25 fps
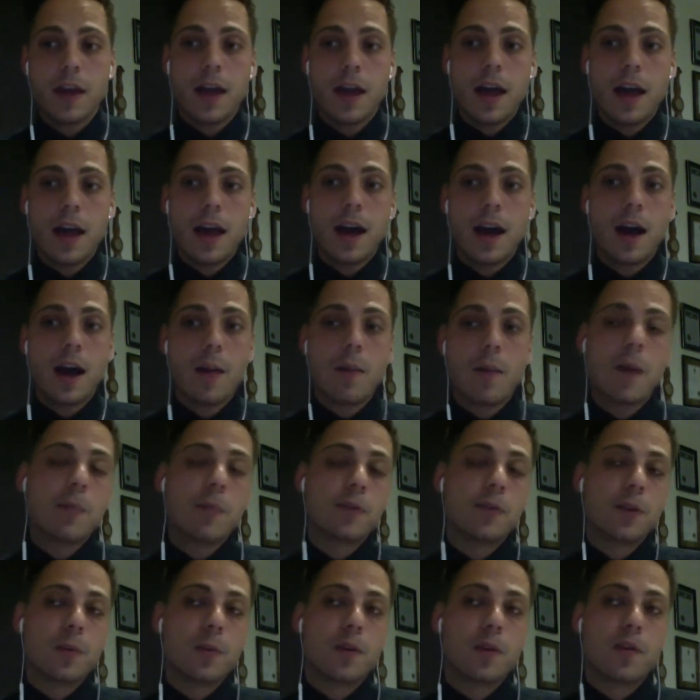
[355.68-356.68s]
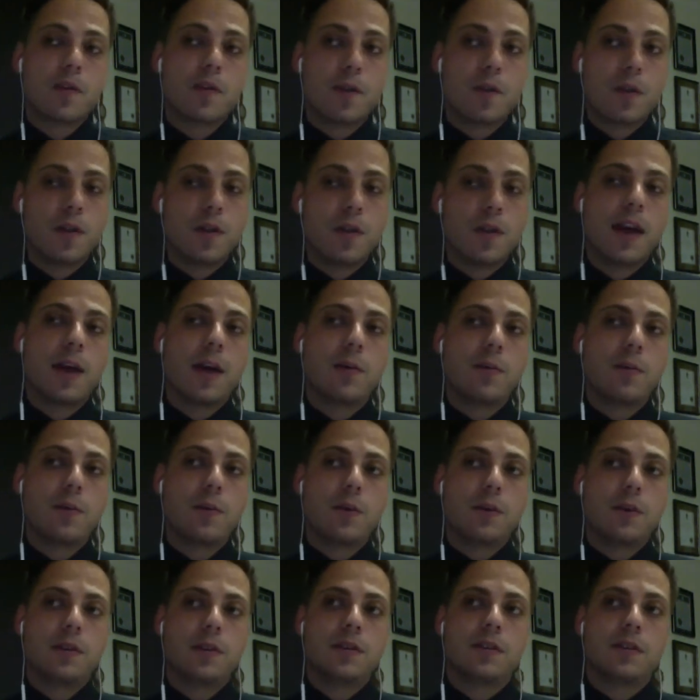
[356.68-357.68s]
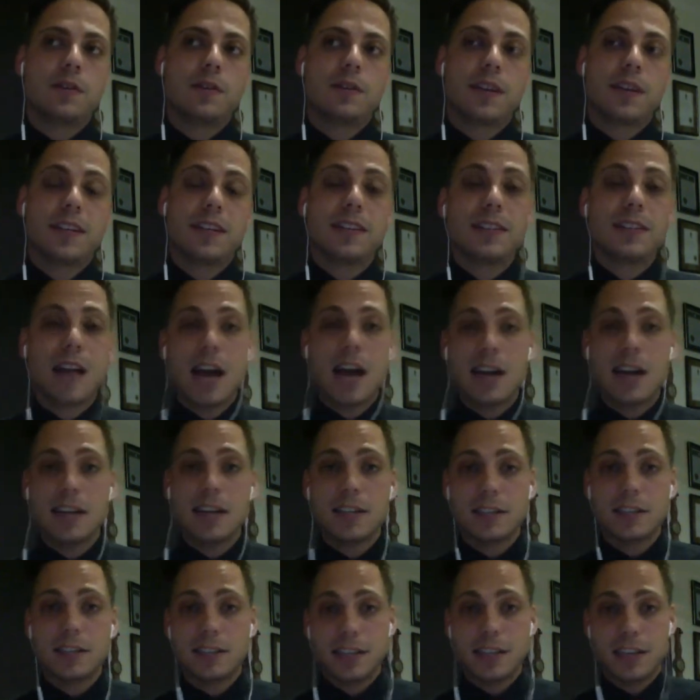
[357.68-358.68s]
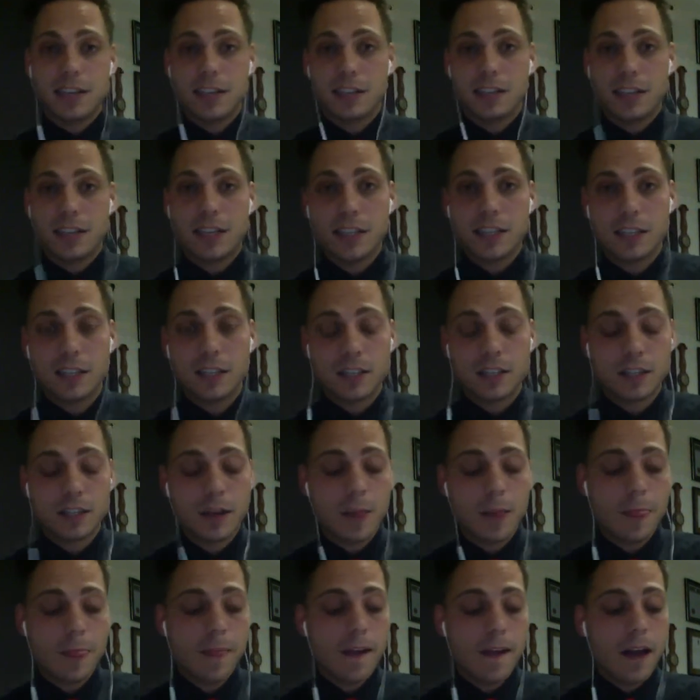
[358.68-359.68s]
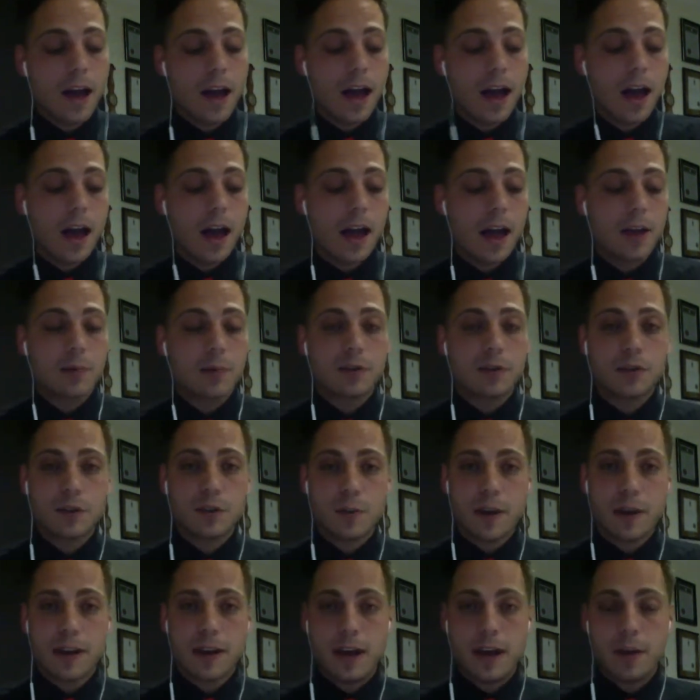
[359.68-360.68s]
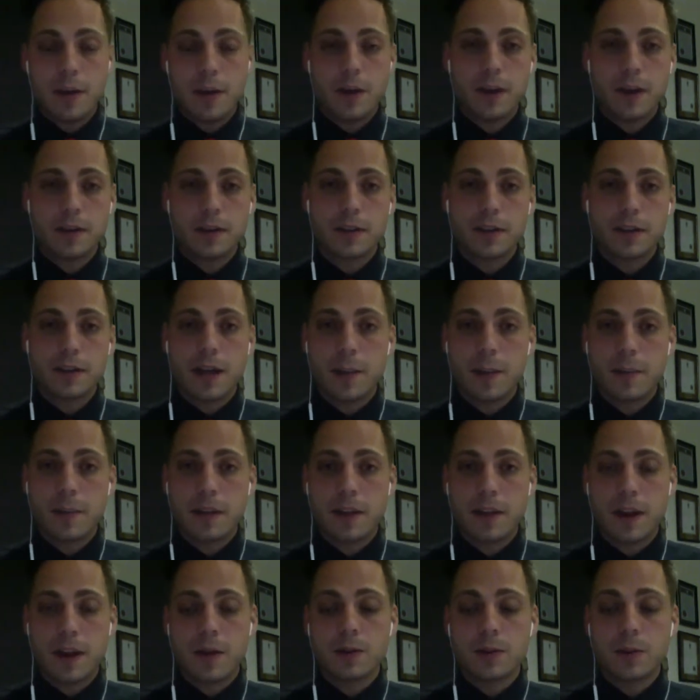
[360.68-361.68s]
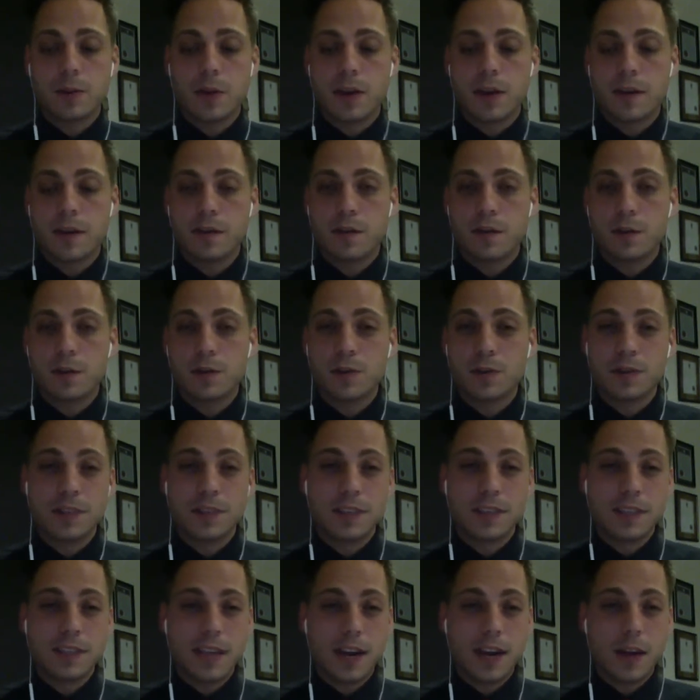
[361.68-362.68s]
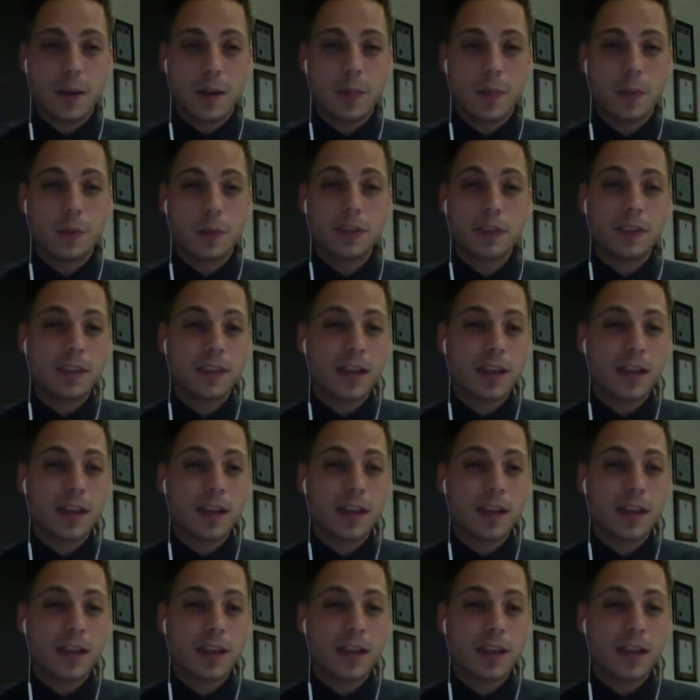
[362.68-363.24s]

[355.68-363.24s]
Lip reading: My predominant role there was I started just teaching English. And it was through my networks, the company that I was working for called Senna, which is our